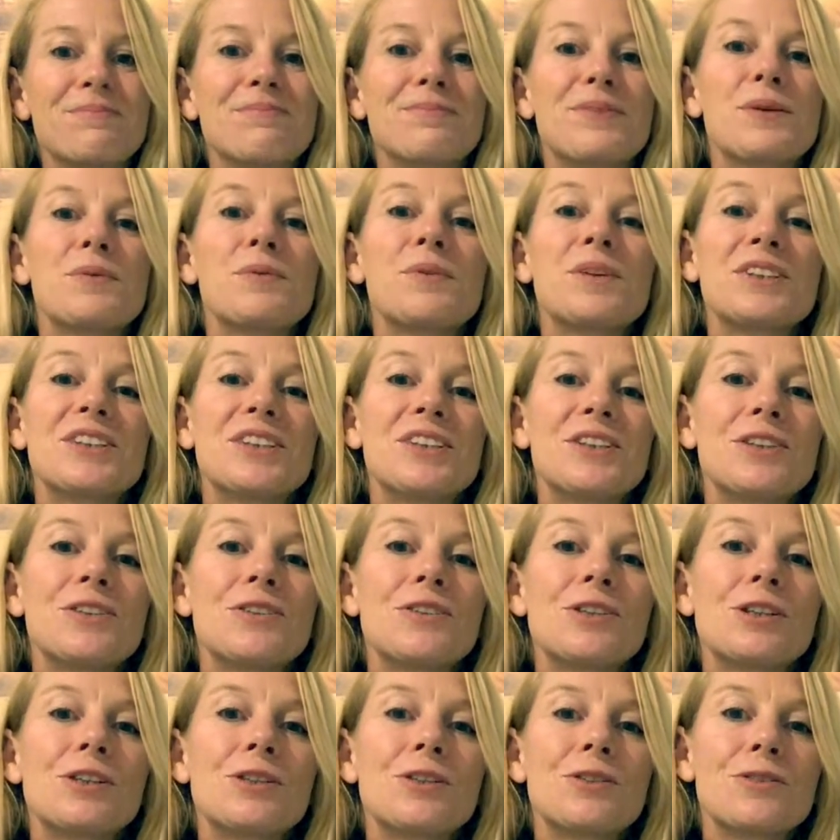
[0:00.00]
But what do
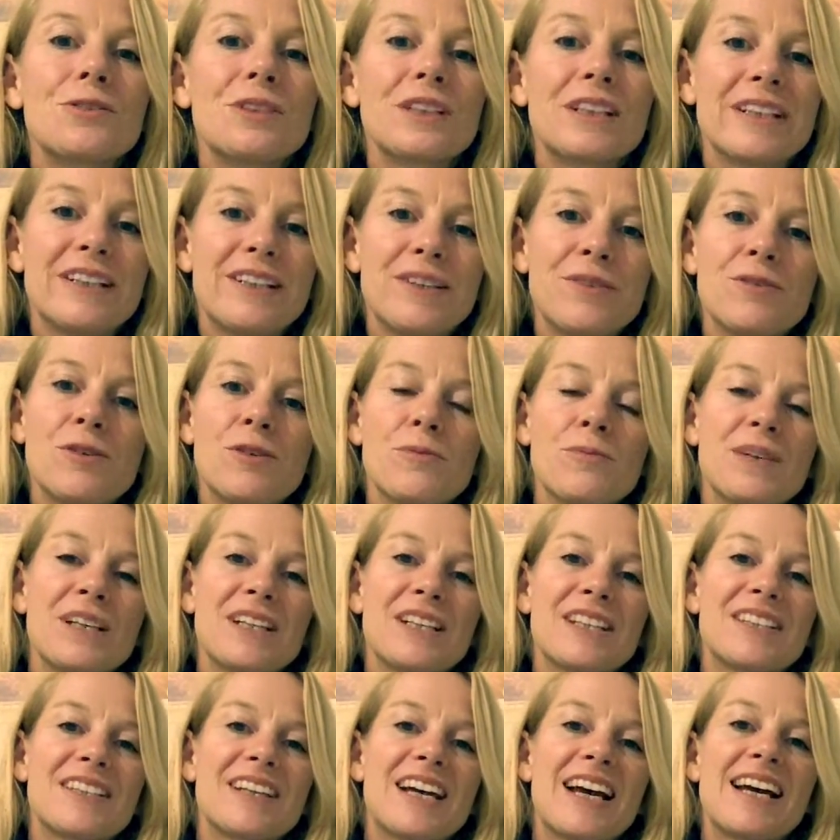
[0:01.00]
you really want me
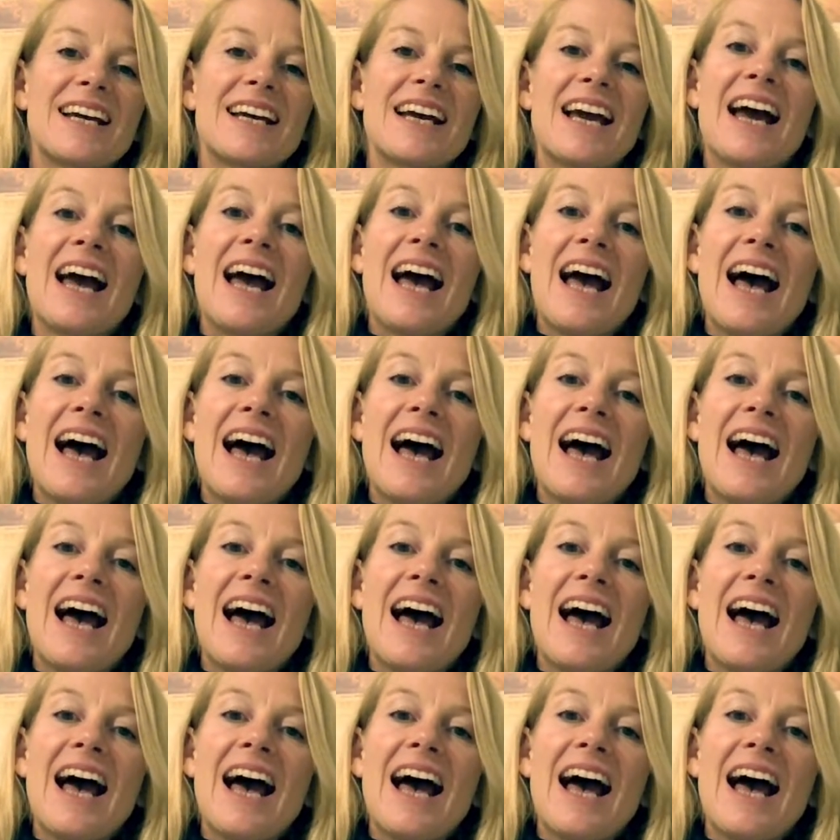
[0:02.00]
to say?